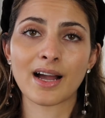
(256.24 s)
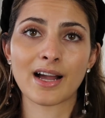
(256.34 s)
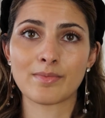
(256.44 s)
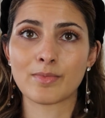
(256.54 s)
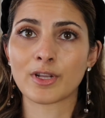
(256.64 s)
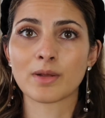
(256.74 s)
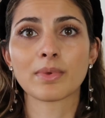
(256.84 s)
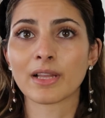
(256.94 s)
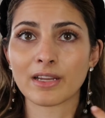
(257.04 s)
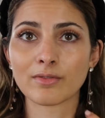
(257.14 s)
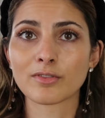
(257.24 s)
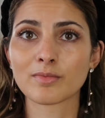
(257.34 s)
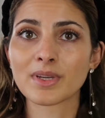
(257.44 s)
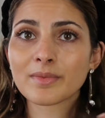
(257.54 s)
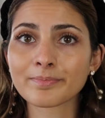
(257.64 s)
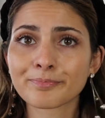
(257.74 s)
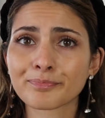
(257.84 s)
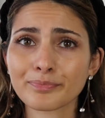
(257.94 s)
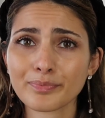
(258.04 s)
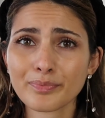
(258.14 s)
on a plane with me.
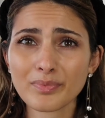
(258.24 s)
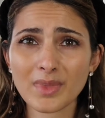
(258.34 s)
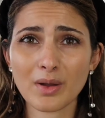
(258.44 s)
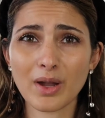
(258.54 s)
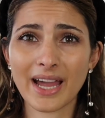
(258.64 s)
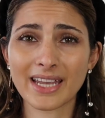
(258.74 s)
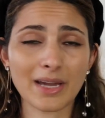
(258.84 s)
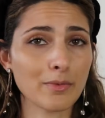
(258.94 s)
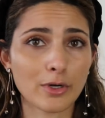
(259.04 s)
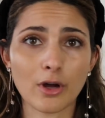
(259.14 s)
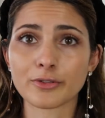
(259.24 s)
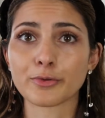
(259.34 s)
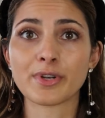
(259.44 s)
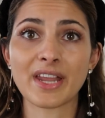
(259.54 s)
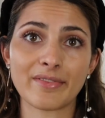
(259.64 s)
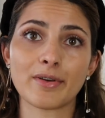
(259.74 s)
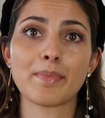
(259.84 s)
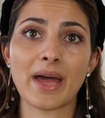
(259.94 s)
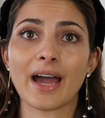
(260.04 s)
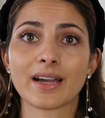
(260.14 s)
And I would also never
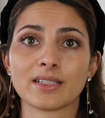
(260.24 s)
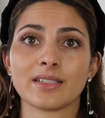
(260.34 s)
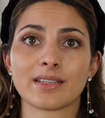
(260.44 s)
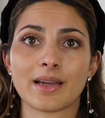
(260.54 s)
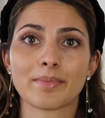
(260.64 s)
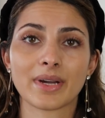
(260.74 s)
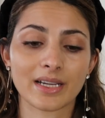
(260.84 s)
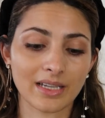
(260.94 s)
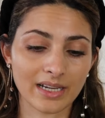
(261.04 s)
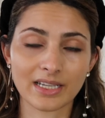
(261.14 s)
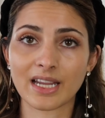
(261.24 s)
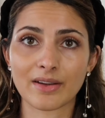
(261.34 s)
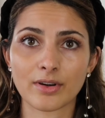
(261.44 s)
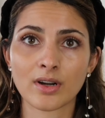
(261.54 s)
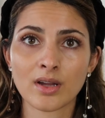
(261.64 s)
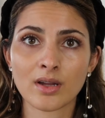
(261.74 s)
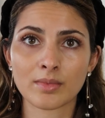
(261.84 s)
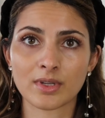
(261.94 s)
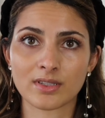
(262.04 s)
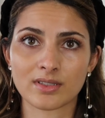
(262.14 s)
pack this handbag, like never,
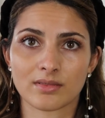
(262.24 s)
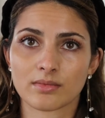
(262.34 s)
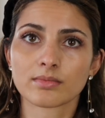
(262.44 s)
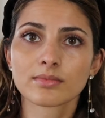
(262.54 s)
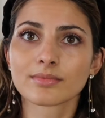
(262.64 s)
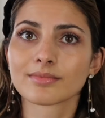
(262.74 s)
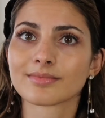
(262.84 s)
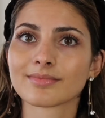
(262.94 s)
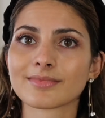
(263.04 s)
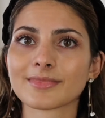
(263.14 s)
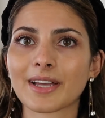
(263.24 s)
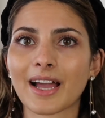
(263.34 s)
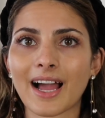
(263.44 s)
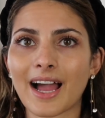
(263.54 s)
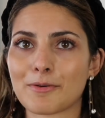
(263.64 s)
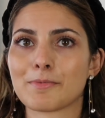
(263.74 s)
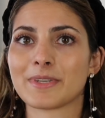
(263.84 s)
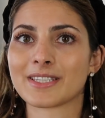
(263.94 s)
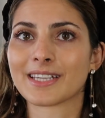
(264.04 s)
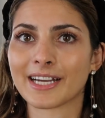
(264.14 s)
because I would
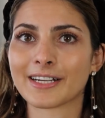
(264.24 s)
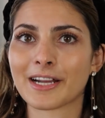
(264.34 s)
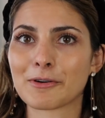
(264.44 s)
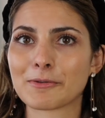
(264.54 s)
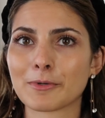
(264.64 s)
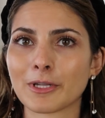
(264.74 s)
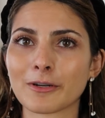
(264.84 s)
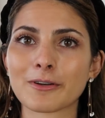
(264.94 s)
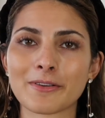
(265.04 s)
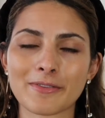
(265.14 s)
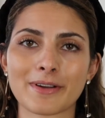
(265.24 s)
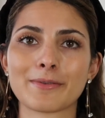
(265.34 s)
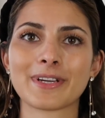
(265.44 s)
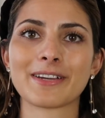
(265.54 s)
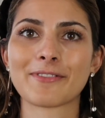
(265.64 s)
be scared how it would look if I were